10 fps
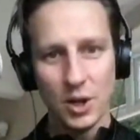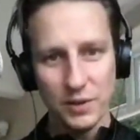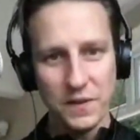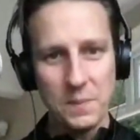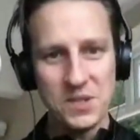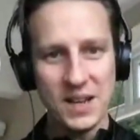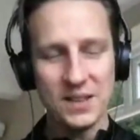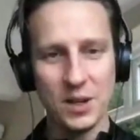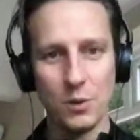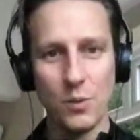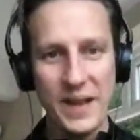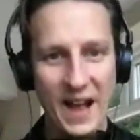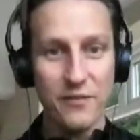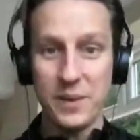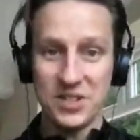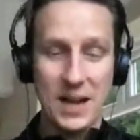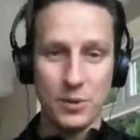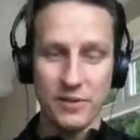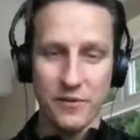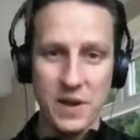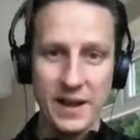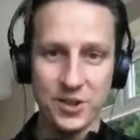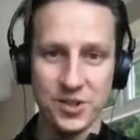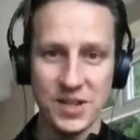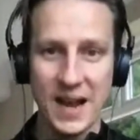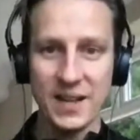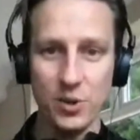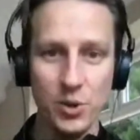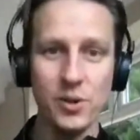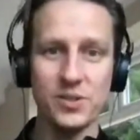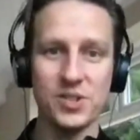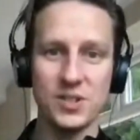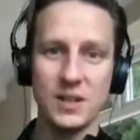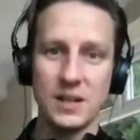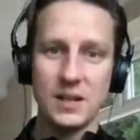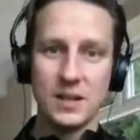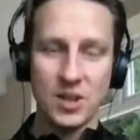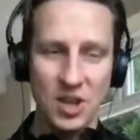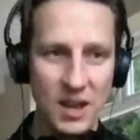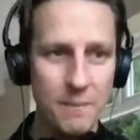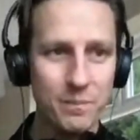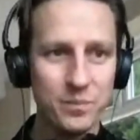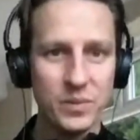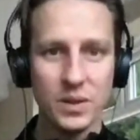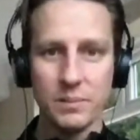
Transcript: On the flip side, though, we have missed out on the free agents, and it hurts Kim,